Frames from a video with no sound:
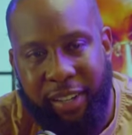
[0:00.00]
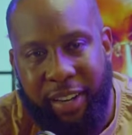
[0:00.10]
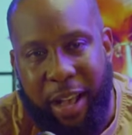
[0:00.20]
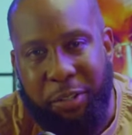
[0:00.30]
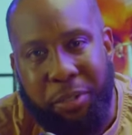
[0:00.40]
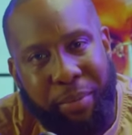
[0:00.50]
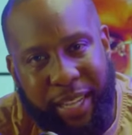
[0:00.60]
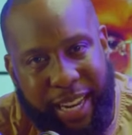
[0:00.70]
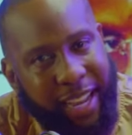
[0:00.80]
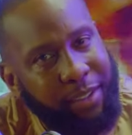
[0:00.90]
I'll still be
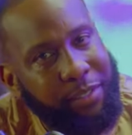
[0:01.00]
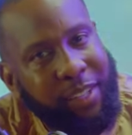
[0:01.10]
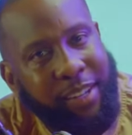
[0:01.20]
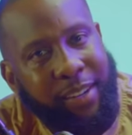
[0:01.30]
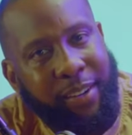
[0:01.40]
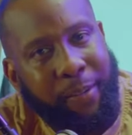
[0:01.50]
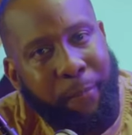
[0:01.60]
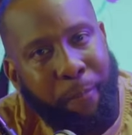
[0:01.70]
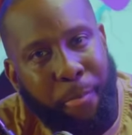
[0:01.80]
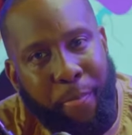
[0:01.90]
alive
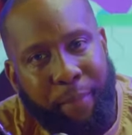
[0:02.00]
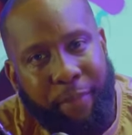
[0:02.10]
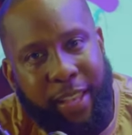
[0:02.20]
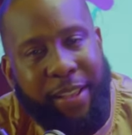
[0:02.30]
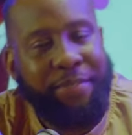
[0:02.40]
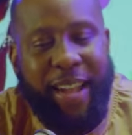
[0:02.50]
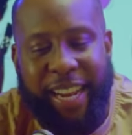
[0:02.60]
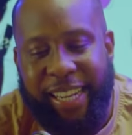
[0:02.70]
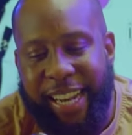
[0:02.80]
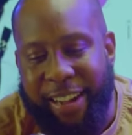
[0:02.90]
if I
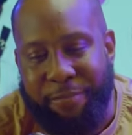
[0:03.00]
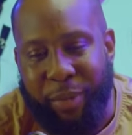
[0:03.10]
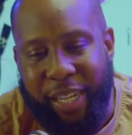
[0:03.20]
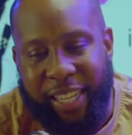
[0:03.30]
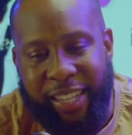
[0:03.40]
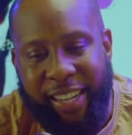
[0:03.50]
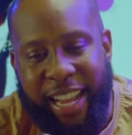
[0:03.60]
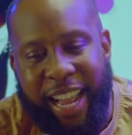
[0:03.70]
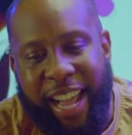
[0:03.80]
didn't have money and I